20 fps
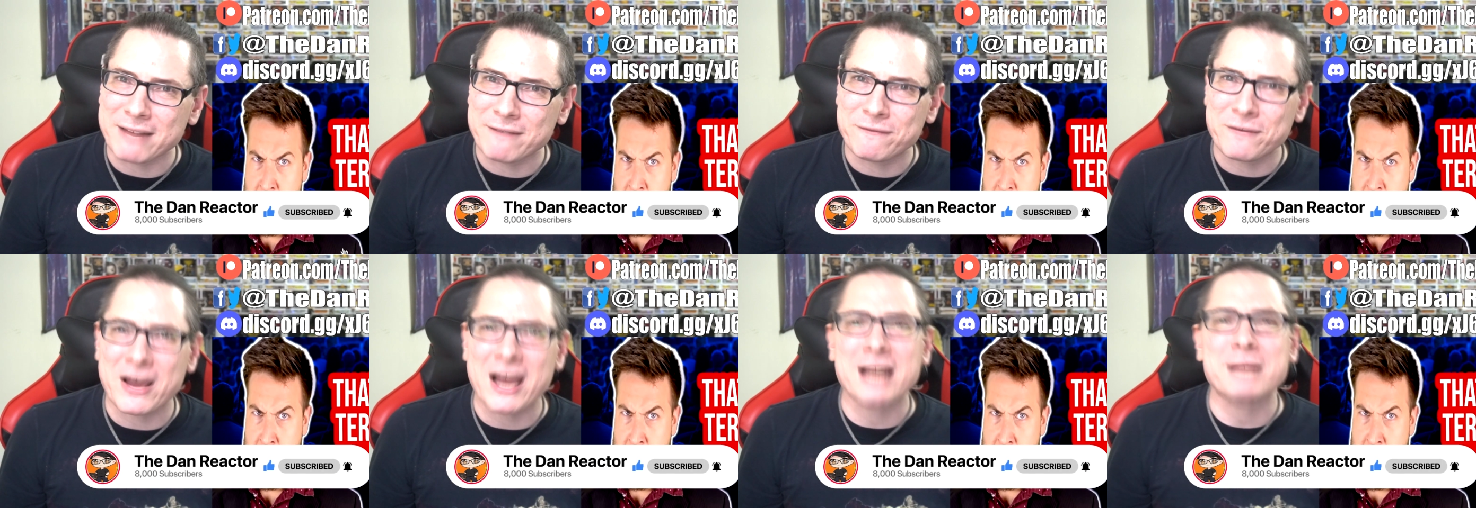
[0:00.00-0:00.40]

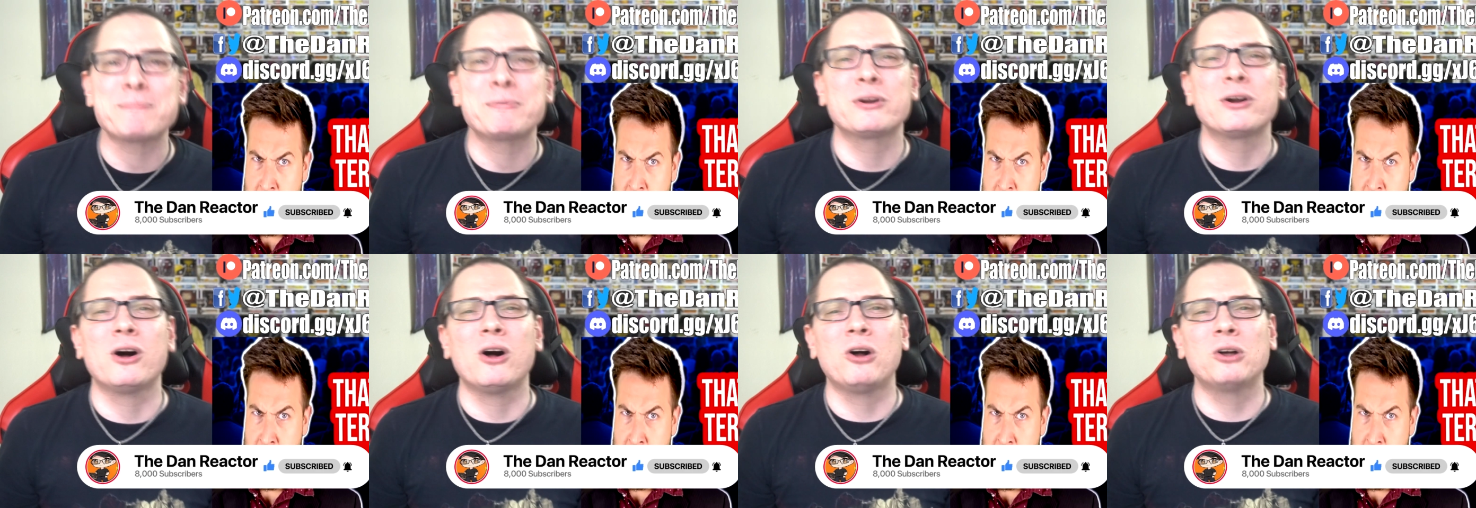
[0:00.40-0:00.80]
Speaker 1: in fact,
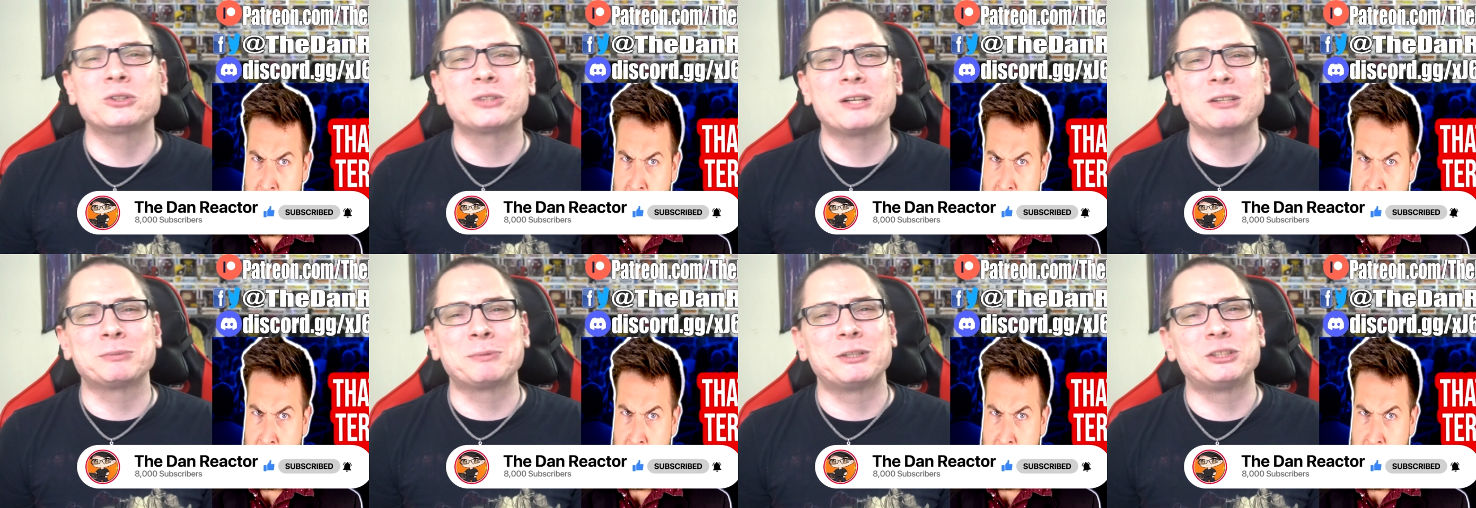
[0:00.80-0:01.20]
but it also
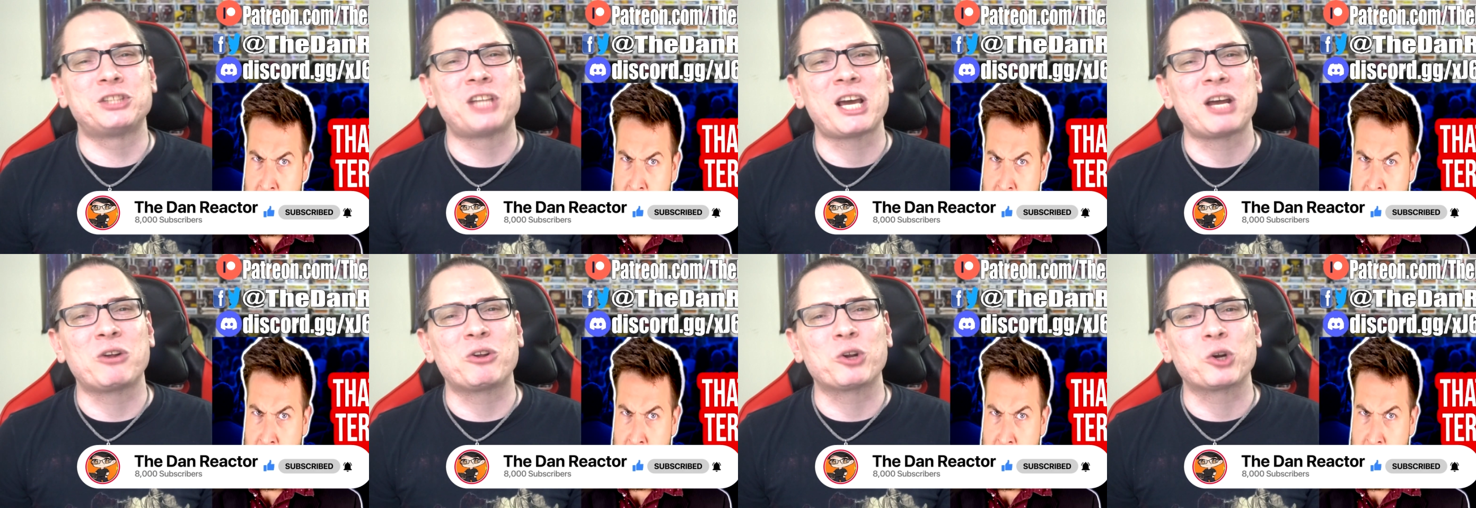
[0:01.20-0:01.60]
helps my
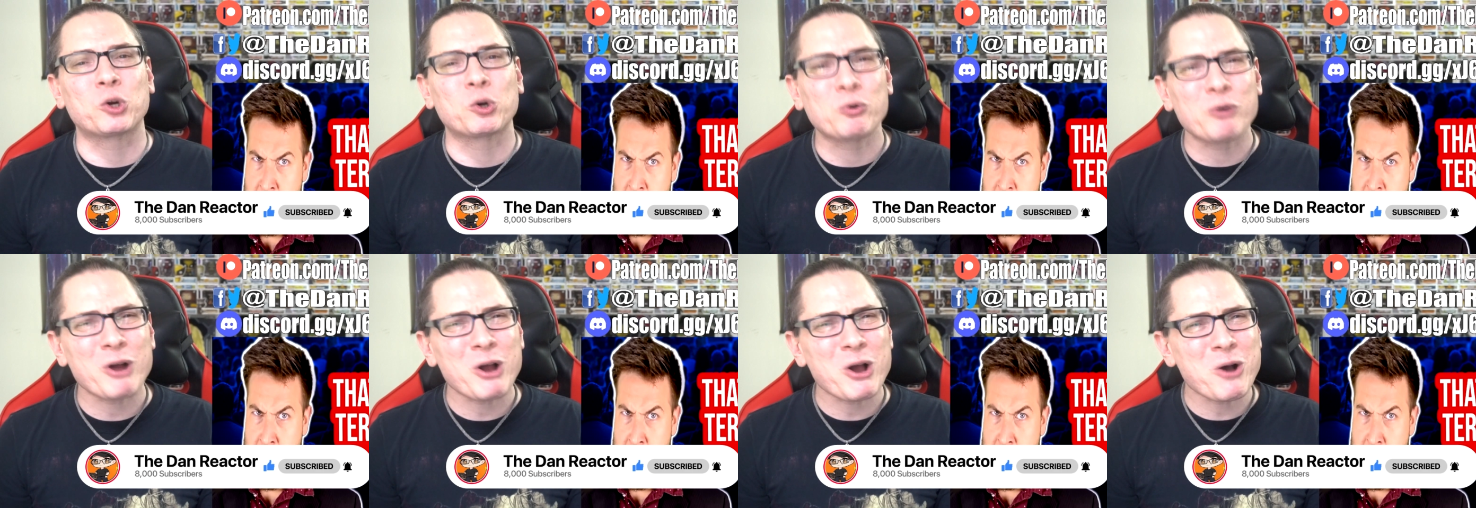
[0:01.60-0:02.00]
channel to
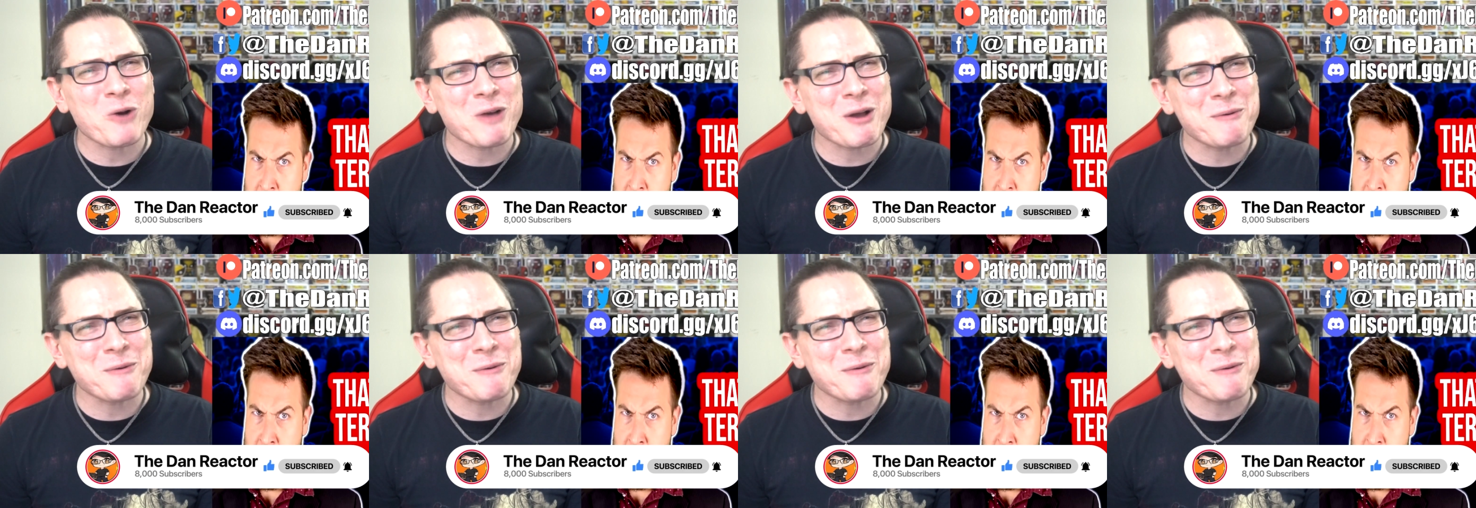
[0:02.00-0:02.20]
grow.